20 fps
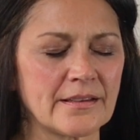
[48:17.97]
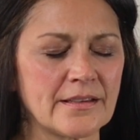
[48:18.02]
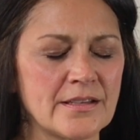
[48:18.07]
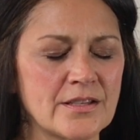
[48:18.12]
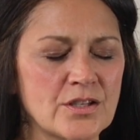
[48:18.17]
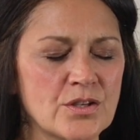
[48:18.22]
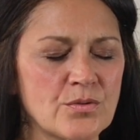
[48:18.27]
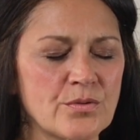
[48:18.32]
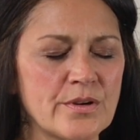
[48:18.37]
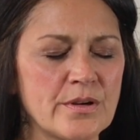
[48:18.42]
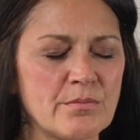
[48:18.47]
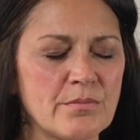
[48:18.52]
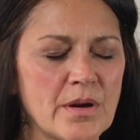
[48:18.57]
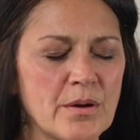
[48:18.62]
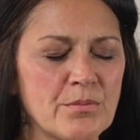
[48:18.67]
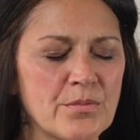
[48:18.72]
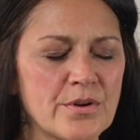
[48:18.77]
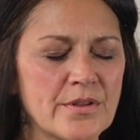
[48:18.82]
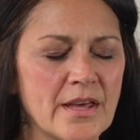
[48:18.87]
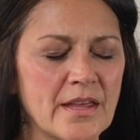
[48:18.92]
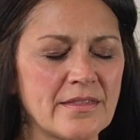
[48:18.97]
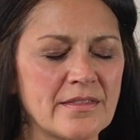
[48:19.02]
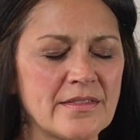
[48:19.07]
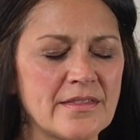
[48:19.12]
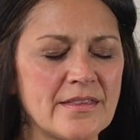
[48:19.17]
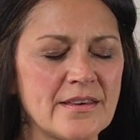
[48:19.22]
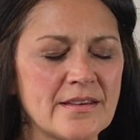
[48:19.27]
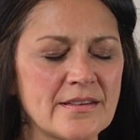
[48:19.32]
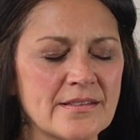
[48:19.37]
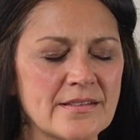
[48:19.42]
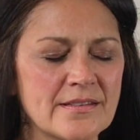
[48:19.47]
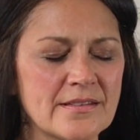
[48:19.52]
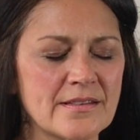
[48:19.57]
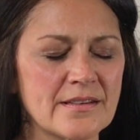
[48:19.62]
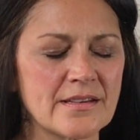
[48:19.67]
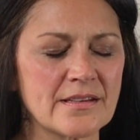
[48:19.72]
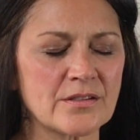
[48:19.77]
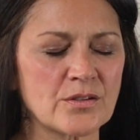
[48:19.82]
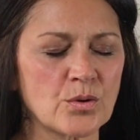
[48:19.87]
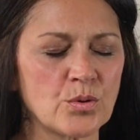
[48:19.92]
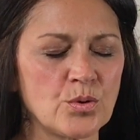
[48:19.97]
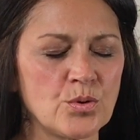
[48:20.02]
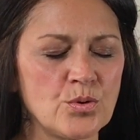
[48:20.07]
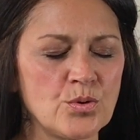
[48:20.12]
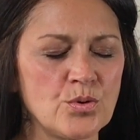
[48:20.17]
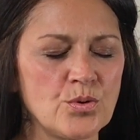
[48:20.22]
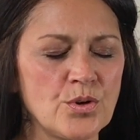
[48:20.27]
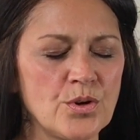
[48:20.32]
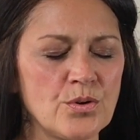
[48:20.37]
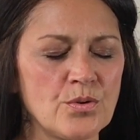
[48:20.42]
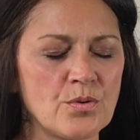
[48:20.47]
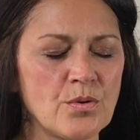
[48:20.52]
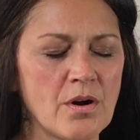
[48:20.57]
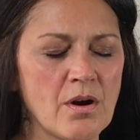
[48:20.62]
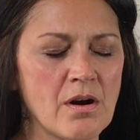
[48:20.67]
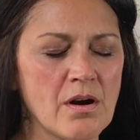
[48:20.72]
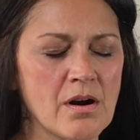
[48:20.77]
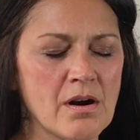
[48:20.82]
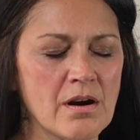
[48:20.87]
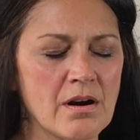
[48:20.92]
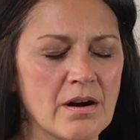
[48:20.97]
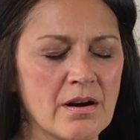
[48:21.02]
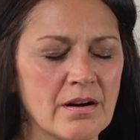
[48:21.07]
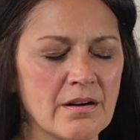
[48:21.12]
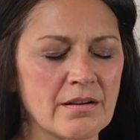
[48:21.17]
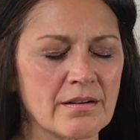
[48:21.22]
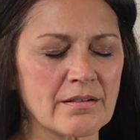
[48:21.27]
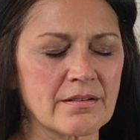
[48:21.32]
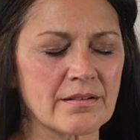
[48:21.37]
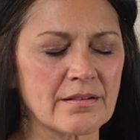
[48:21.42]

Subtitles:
is to remember that this is who you are.